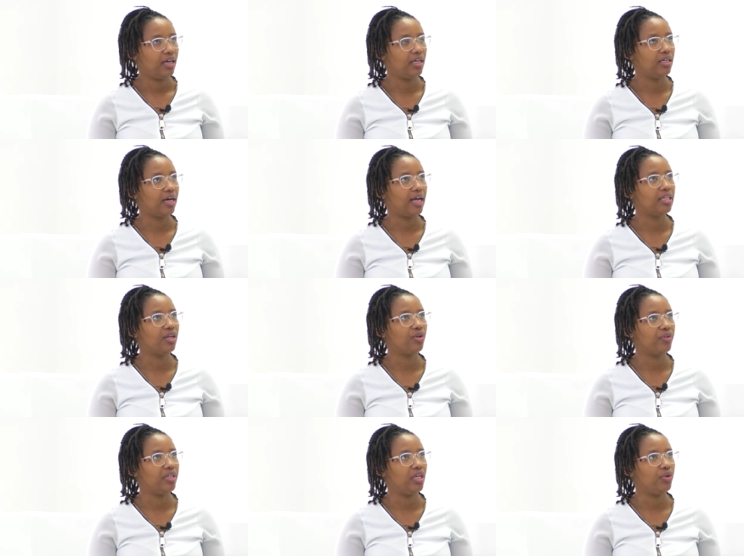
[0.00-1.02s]
And at the end
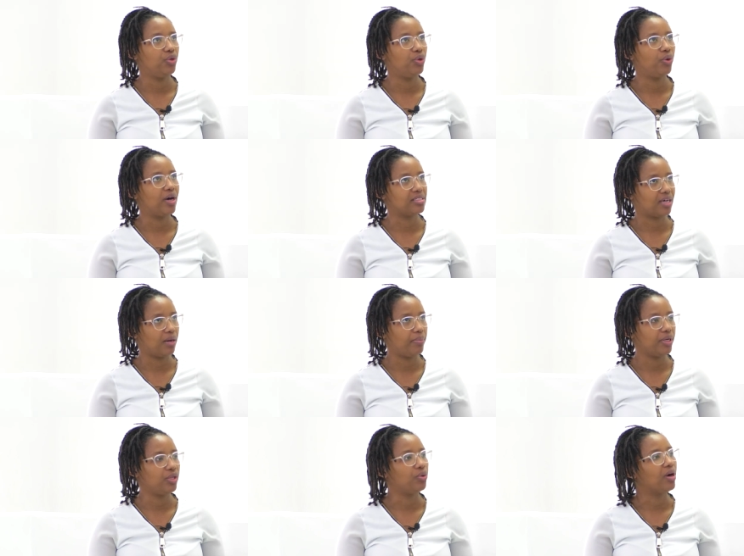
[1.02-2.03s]
of the day, you know, as a
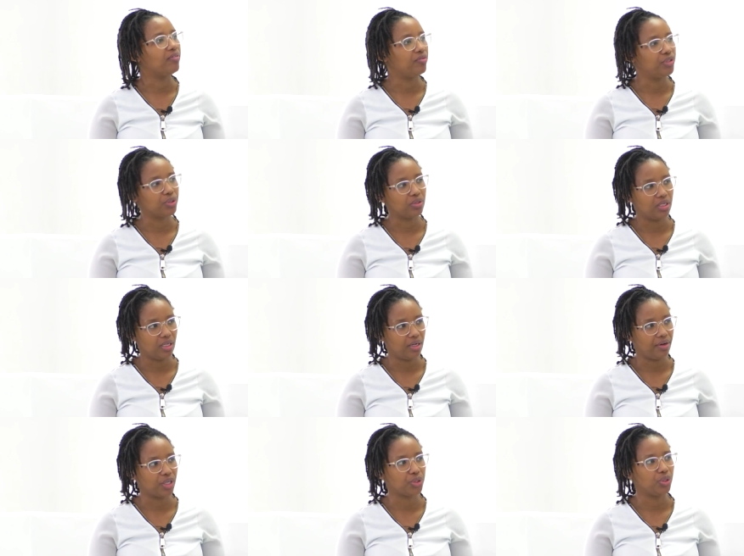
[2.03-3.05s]
company, you have a vision and the
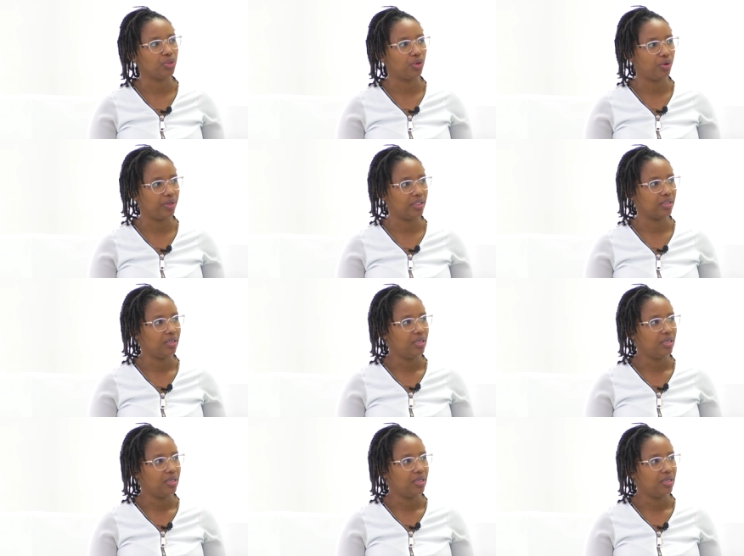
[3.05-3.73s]
direction you're going.